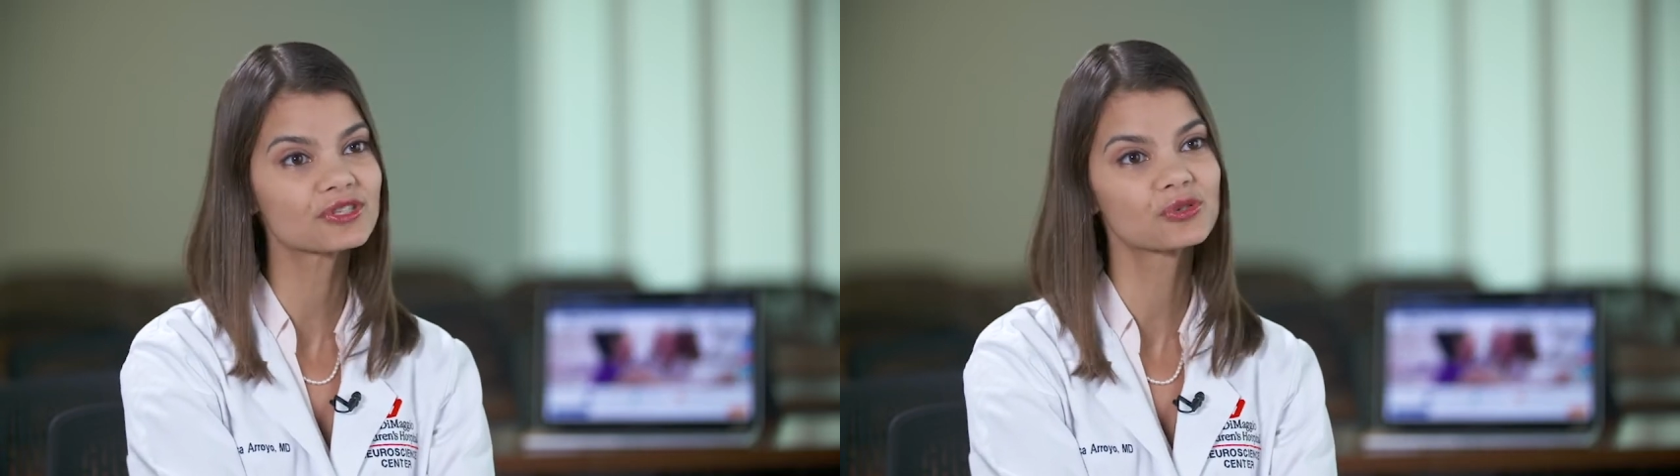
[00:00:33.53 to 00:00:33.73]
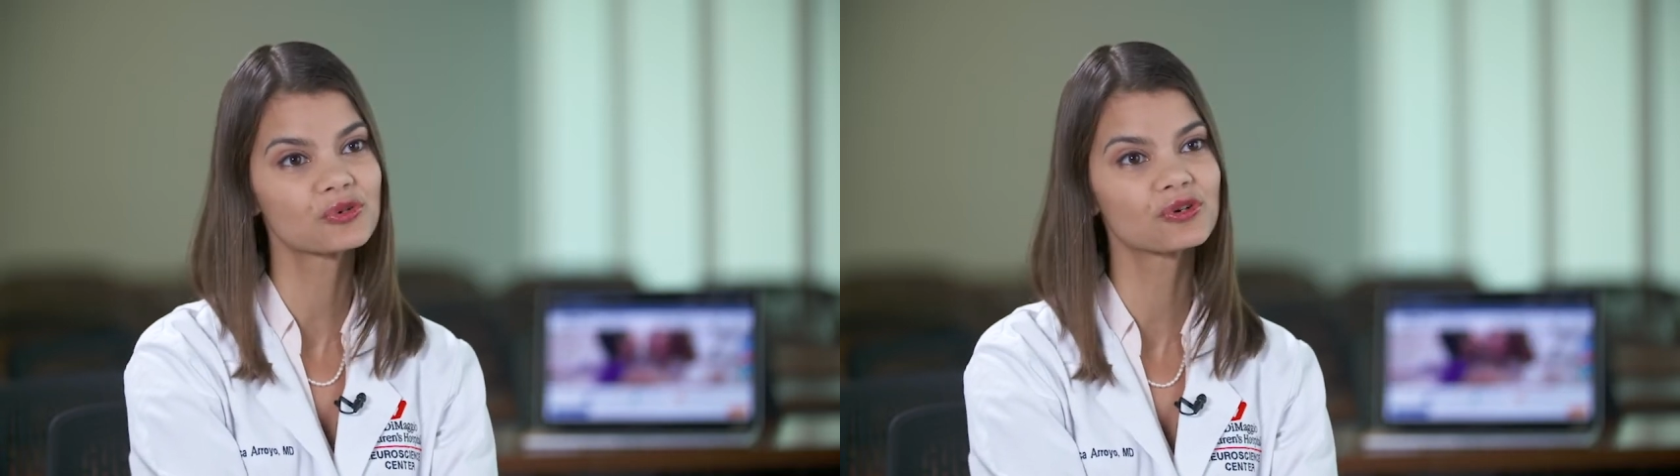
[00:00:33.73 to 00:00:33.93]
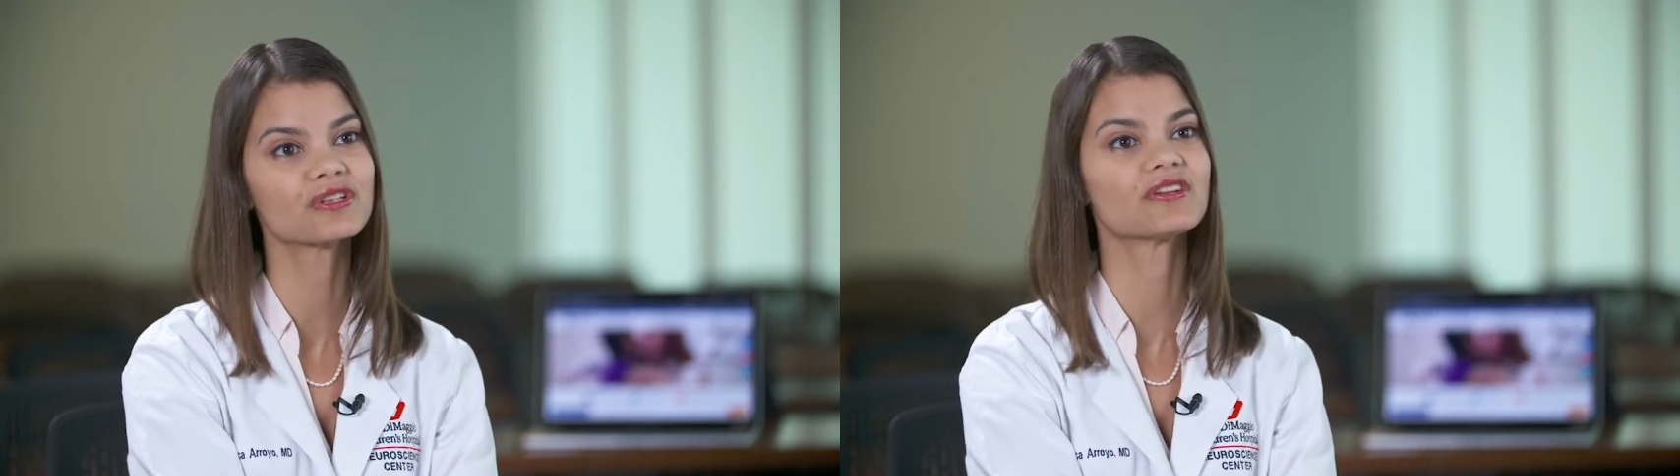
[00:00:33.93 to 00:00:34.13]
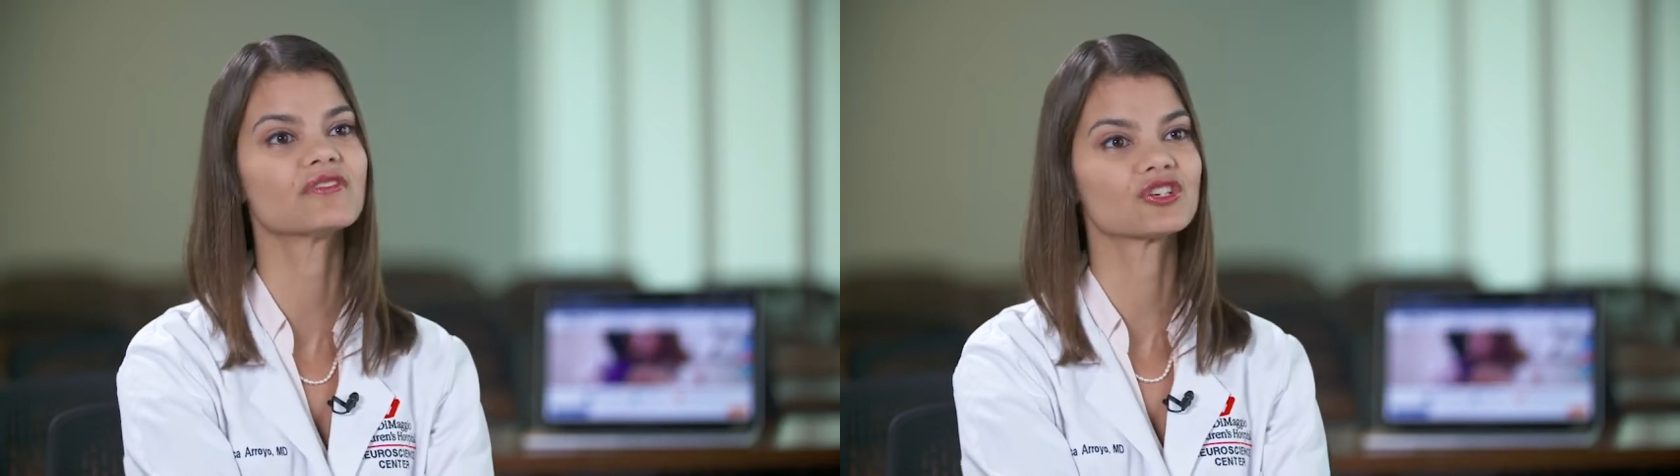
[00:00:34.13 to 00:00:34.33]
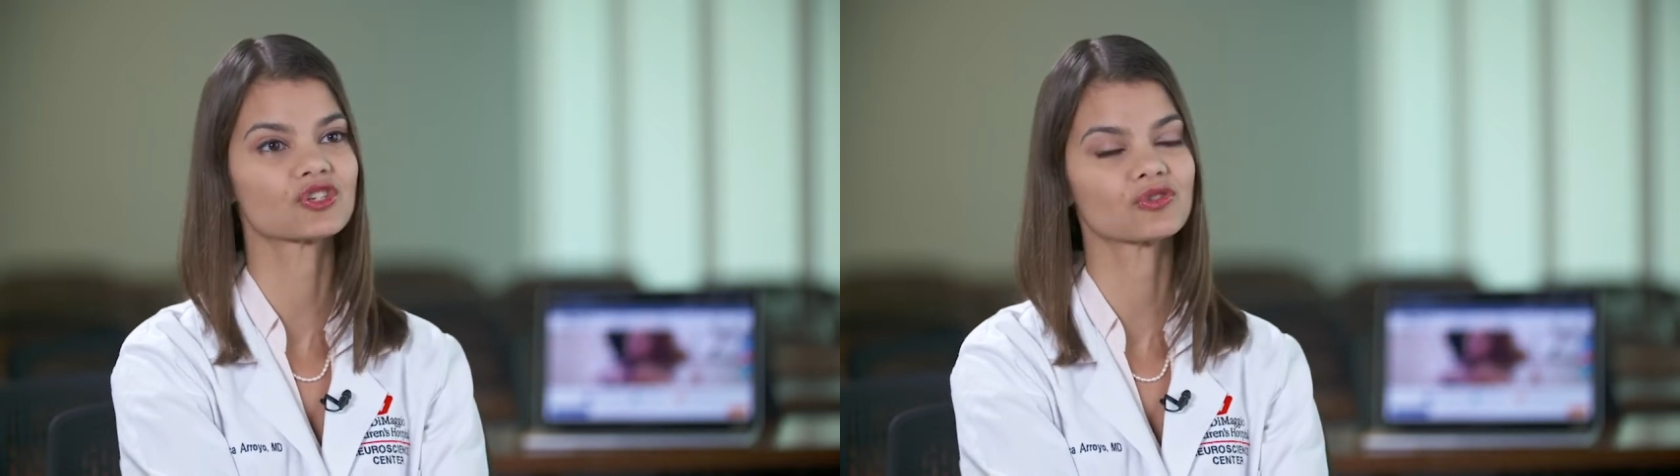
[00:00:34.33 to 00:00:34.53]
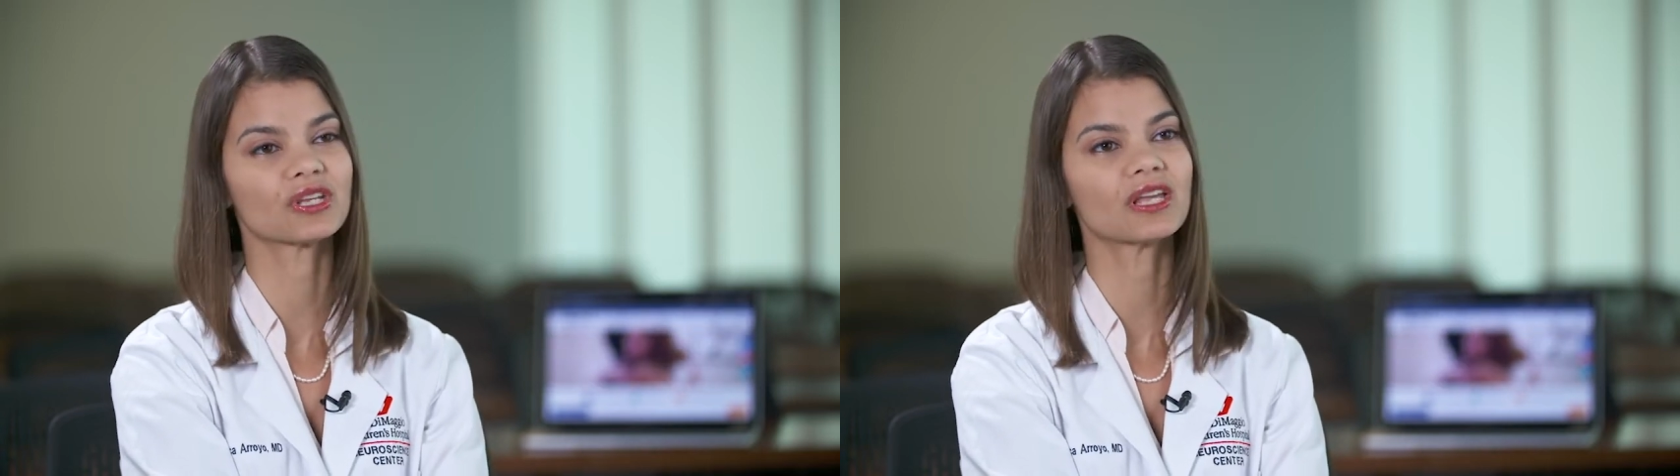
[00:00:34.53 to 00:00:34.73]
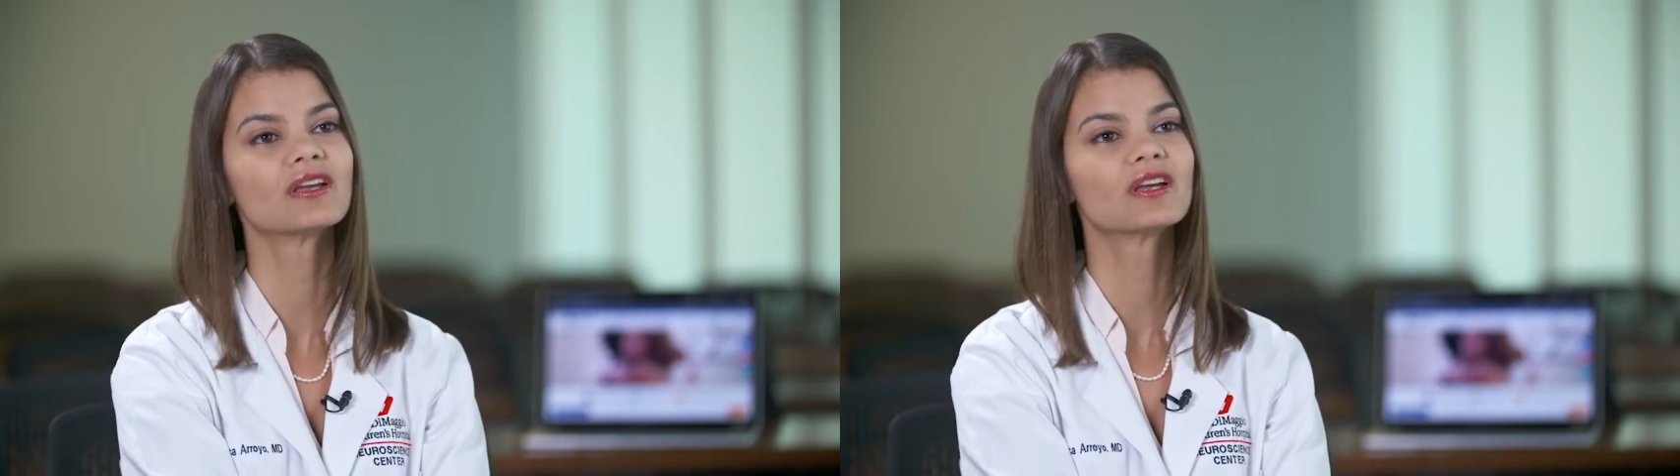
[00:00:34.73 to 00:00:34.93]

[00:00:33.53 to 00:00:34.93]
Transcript: school and eventually